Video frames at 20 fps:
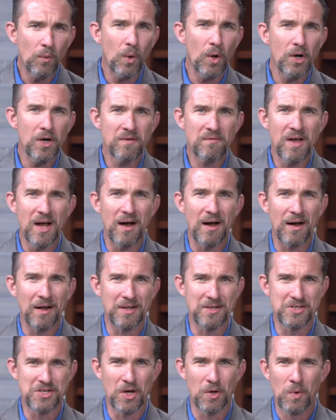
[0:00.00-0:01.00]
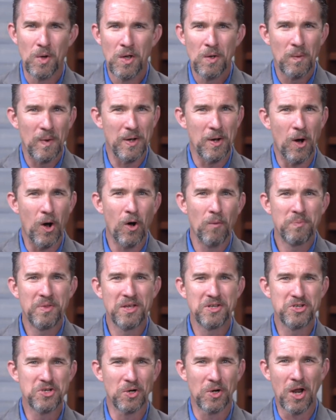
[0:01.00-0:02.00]
Word of God. And so we hope
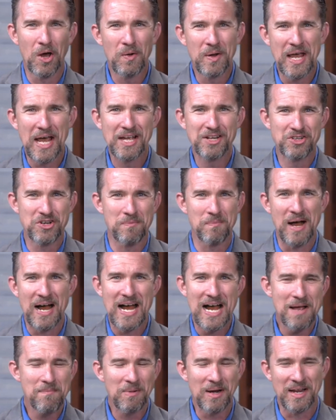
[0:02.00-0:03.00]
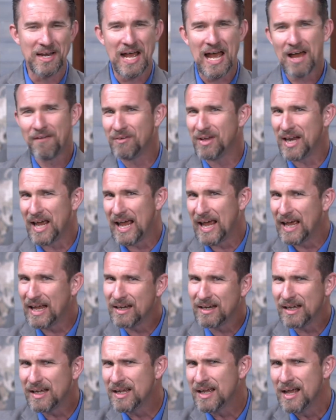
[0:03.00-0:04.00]
that you'll locate your Bible and have it
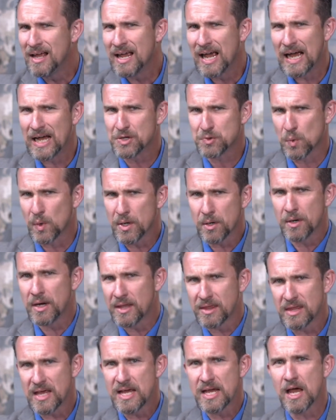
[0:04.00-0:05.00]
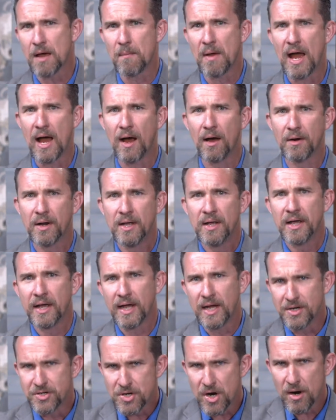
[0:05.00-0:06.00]
handy as we're going to think about
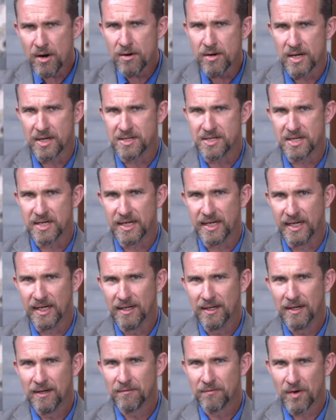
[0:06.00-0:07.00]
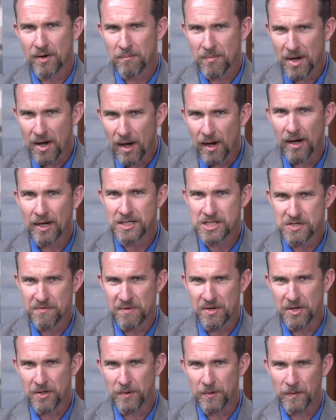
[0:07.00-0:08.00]
eternity from God's
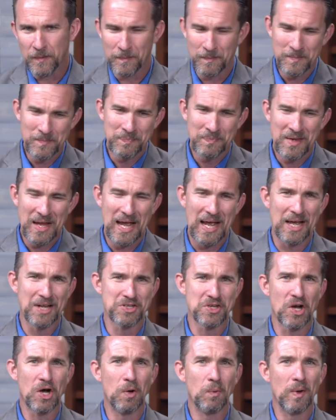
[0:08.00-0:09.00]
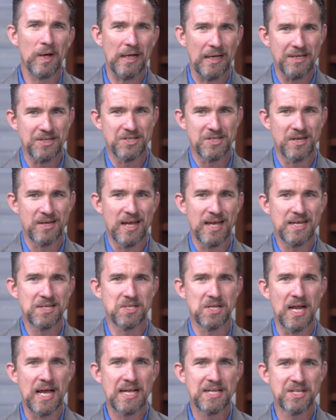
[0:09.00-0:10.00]
view. As always,
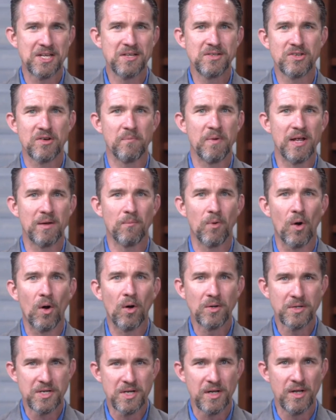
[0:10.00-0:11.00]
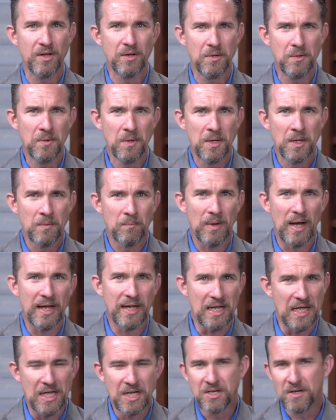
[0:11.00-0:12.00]
today's lessons are being brought to you by
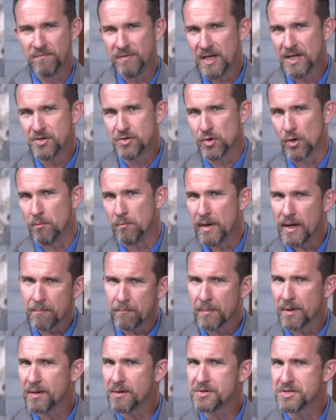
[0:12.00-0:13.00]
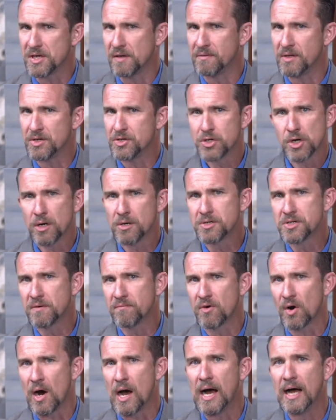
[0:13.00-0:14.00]
individual members of the Church of
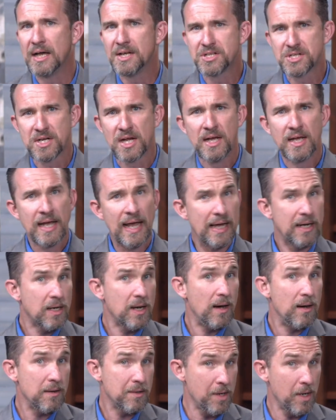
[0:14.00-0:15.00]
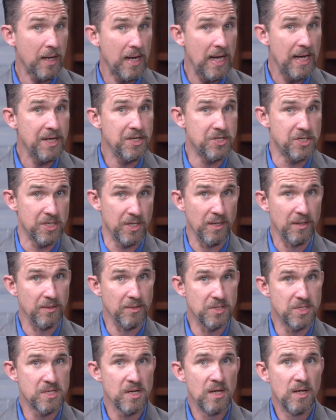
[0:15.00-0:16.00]
Christ and
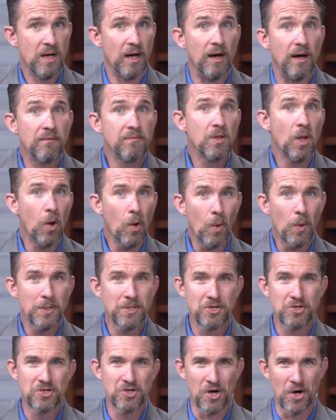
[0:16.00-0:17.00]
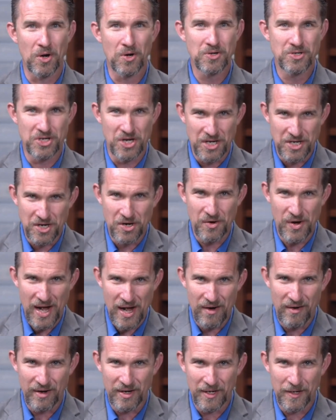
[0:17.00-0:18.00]
congregations of the Lord's Church in your
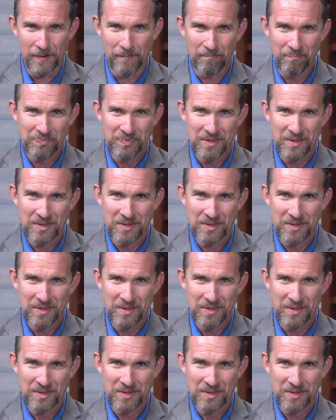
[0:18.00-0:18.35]
area.